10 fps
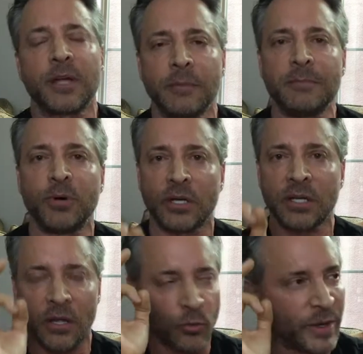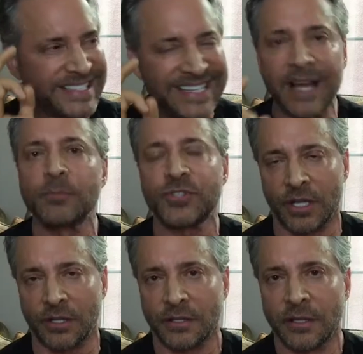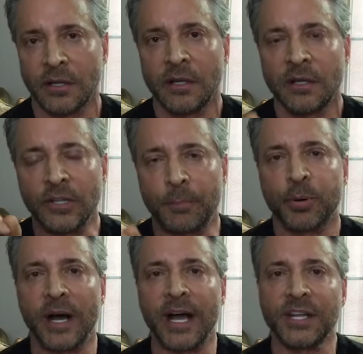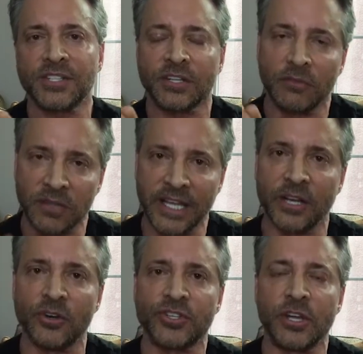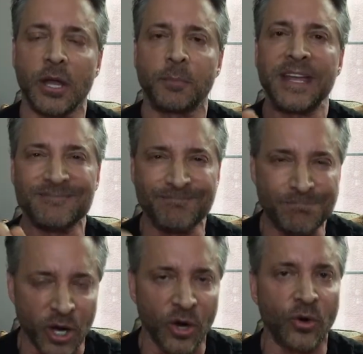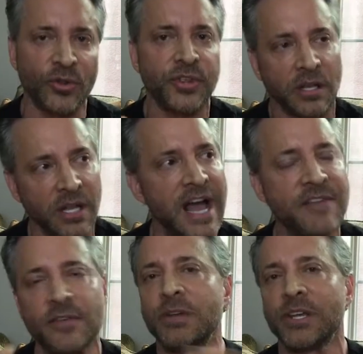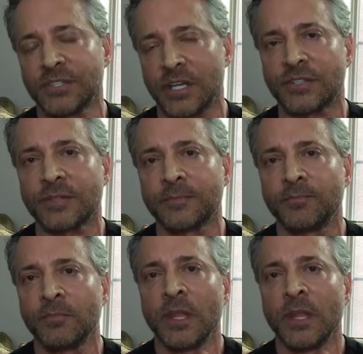upcoming book, Redemption, The Price of Leadership in Both Life and Business.